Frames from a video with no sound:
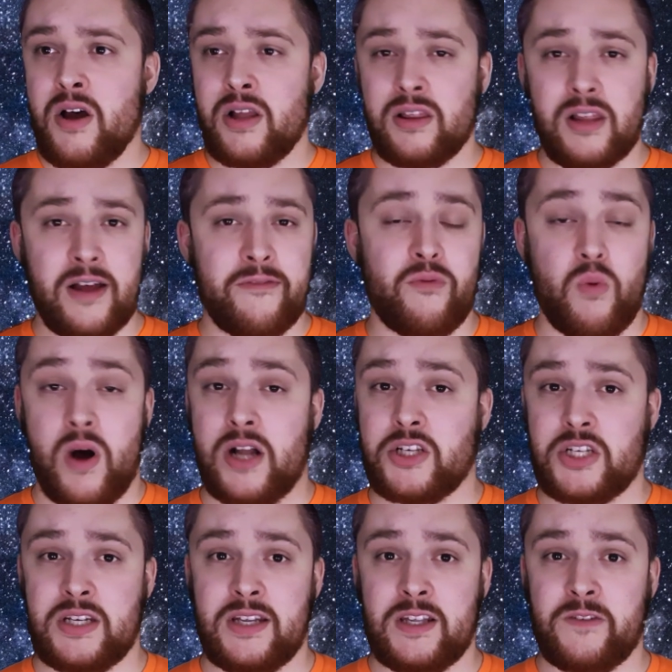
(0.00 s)
Love
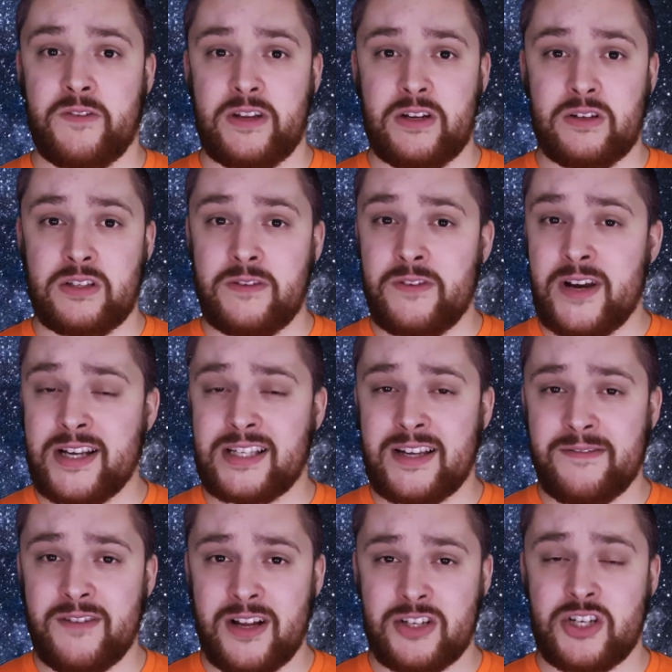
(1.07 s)
watching his videos. If you guys
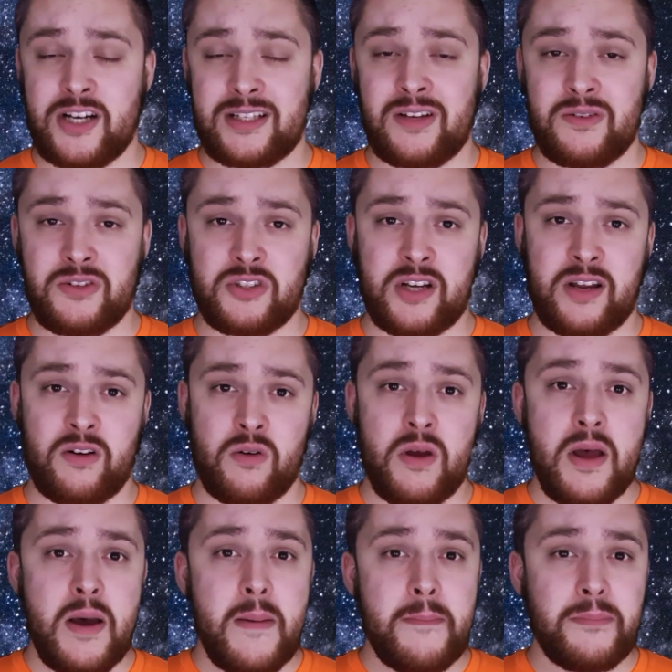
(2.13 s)
have not checked out his channel,
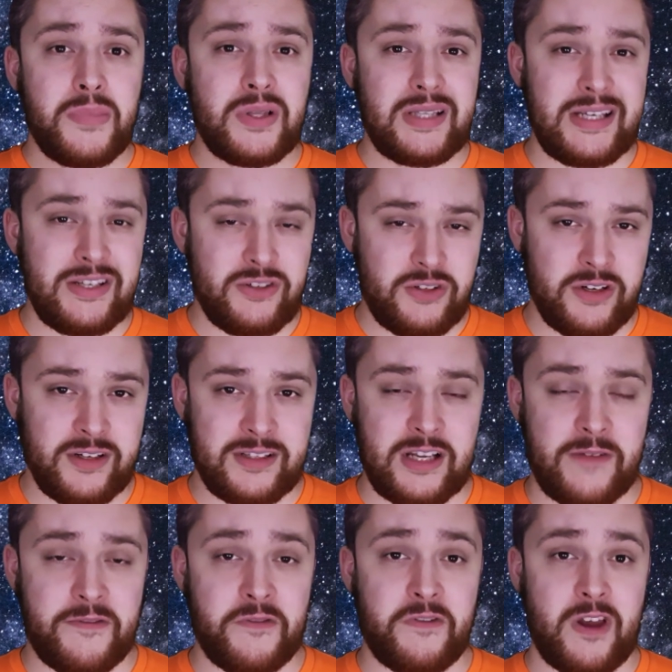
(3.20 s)
please do
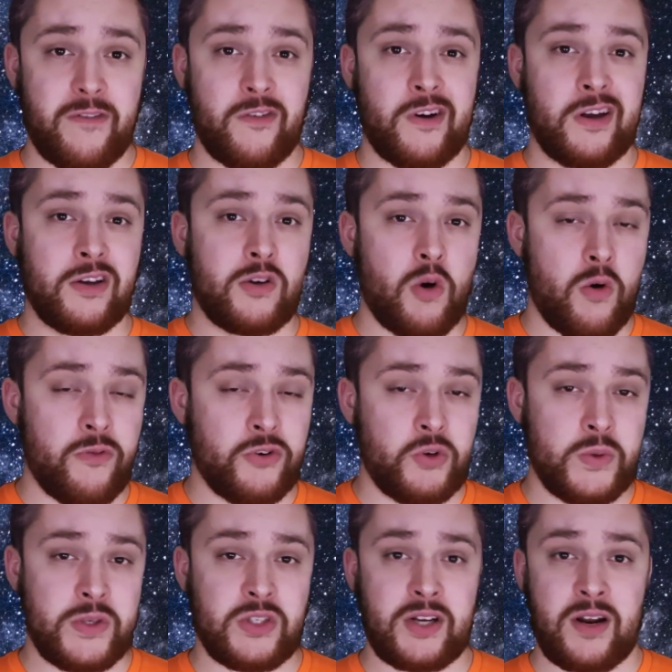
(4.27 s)
yourself a favor and go over to
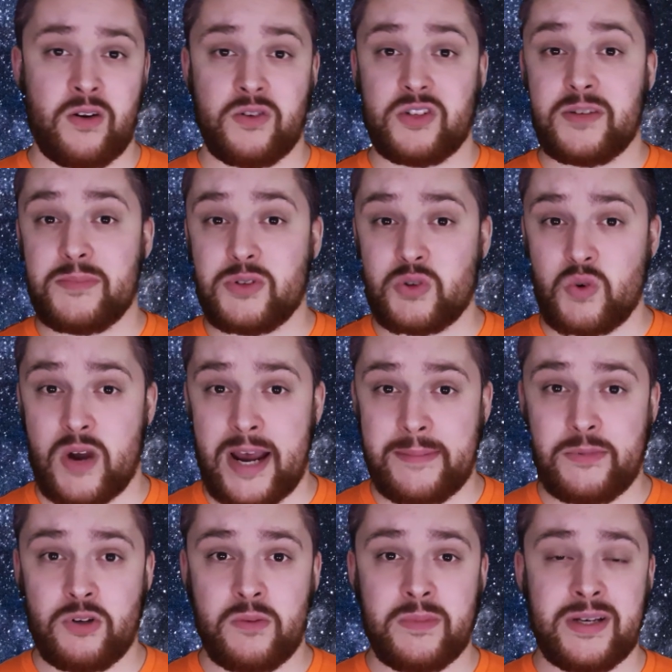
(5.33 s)
his channel,
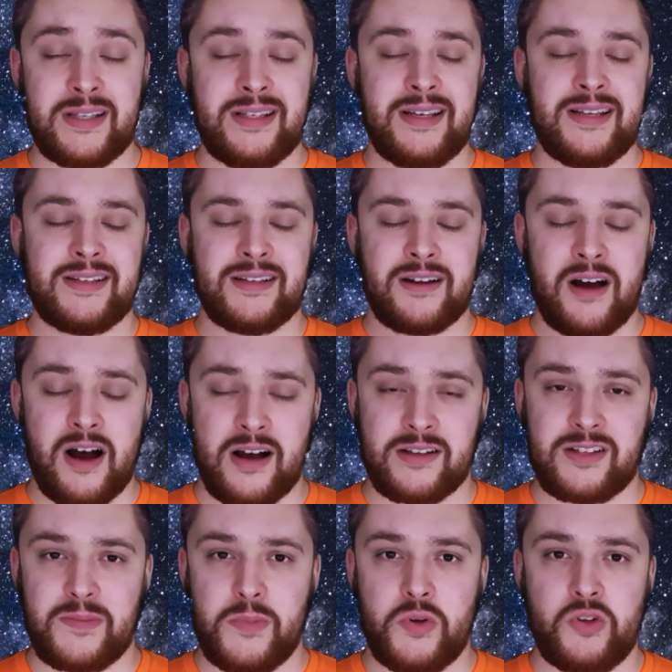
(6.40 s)
subscribe to him because he is an
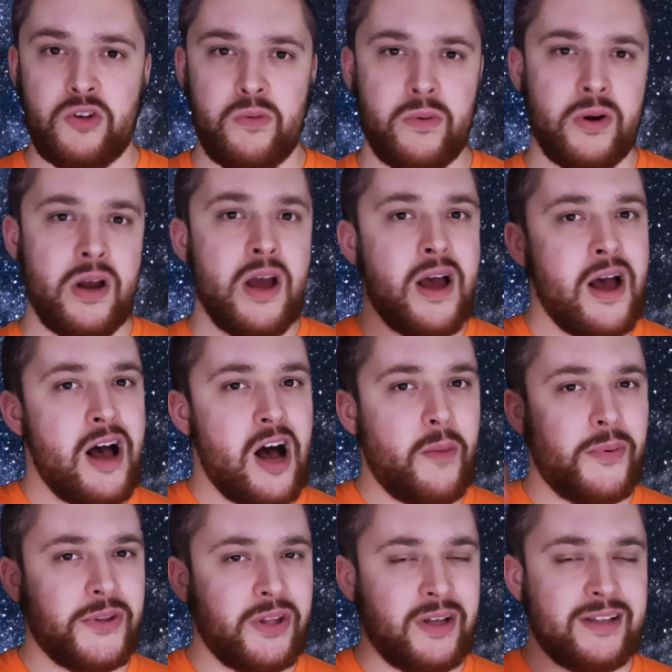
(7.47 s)
awesome YouTuber. I'll
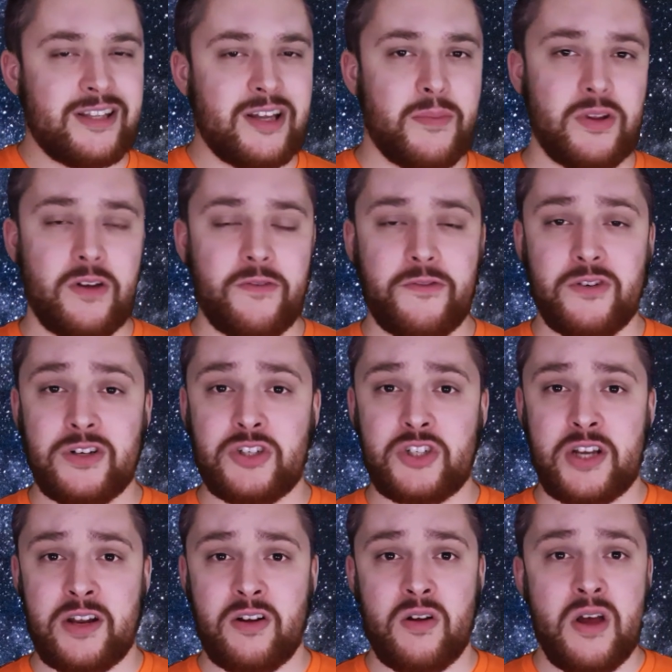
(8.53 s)
put the link down below for his
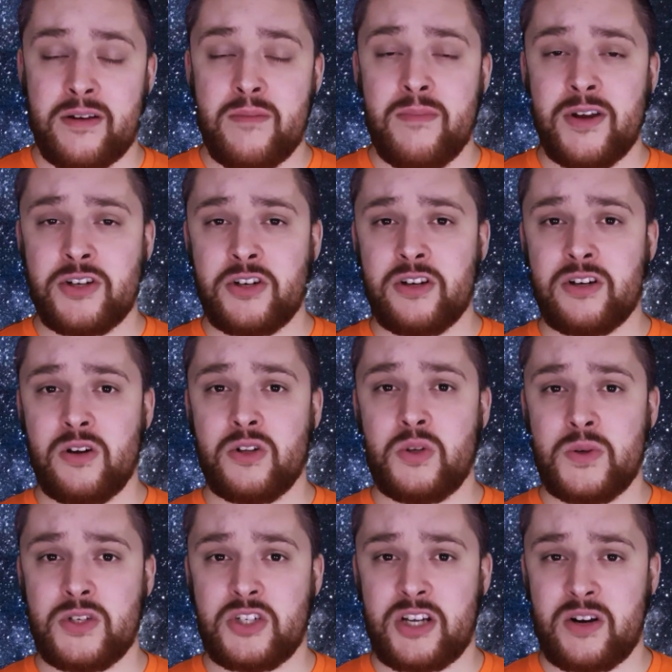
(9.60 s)
channel. Make sure to go to
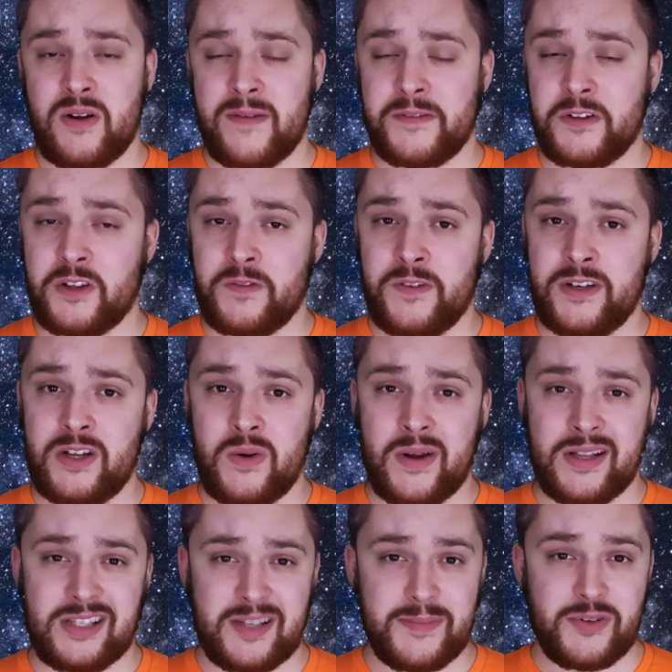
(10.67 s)
his channel after this video
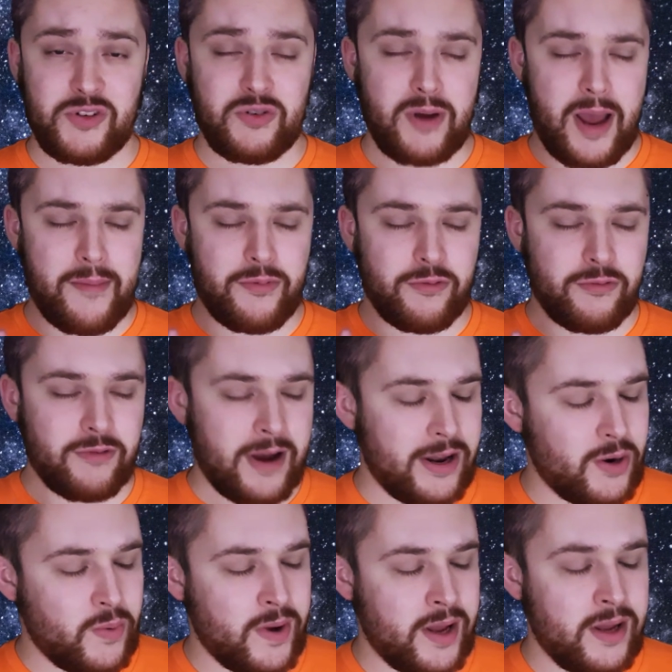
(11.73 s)
and subscribe right
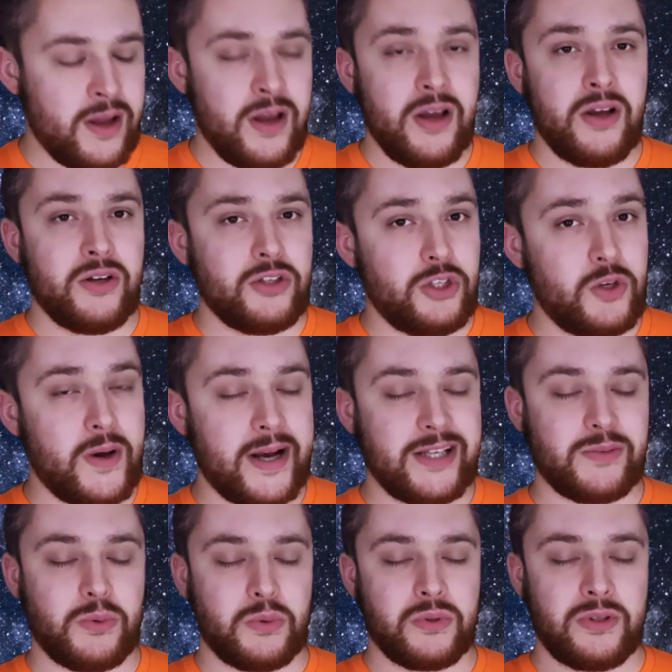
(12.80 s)
away. You
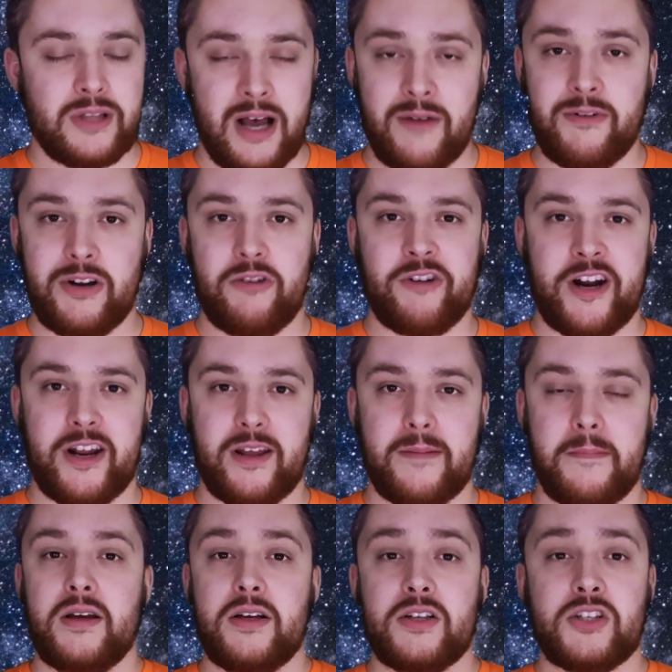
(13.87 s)
guys will not regret it.
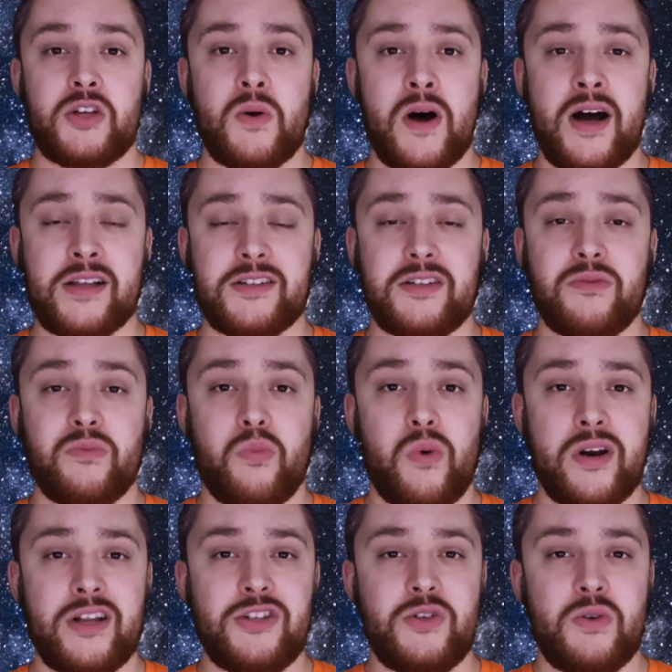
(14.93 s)
So Austin,
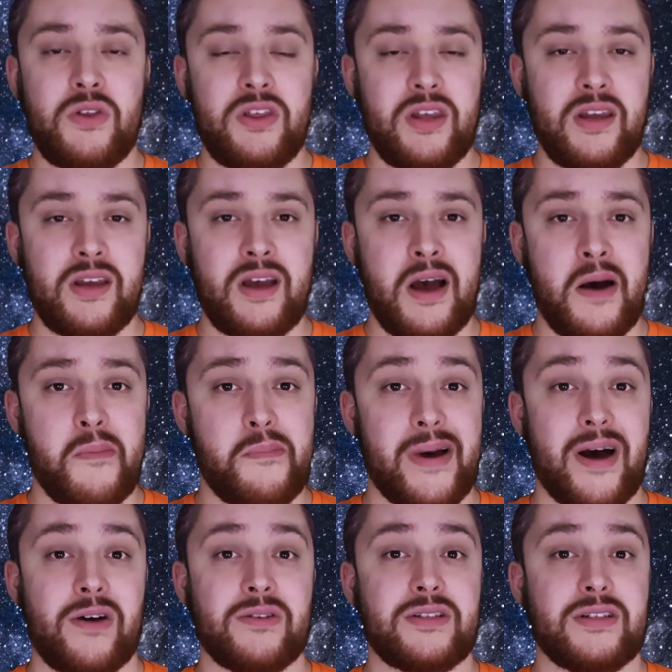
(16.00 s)
what did you think
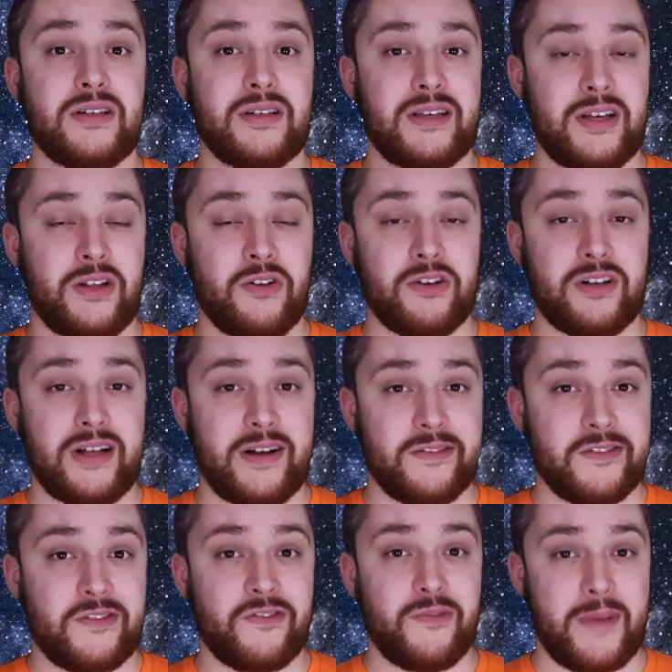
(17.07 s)
about Killer
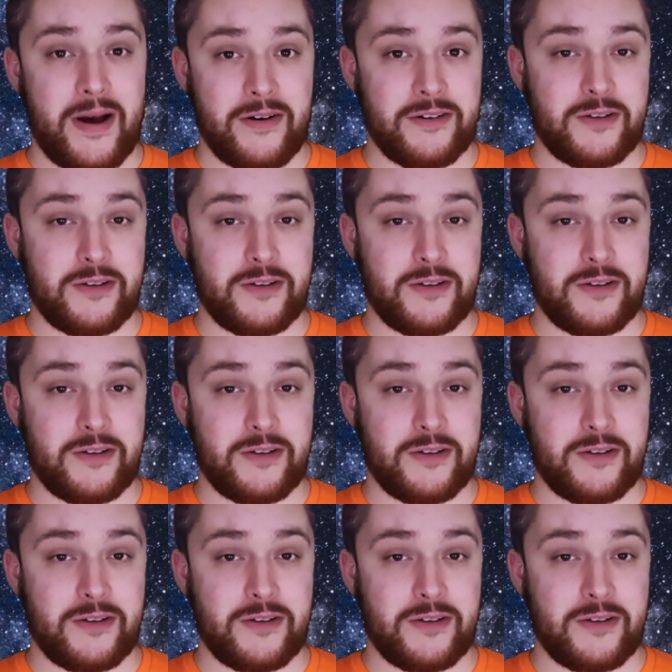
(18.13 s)
Klowns from Outer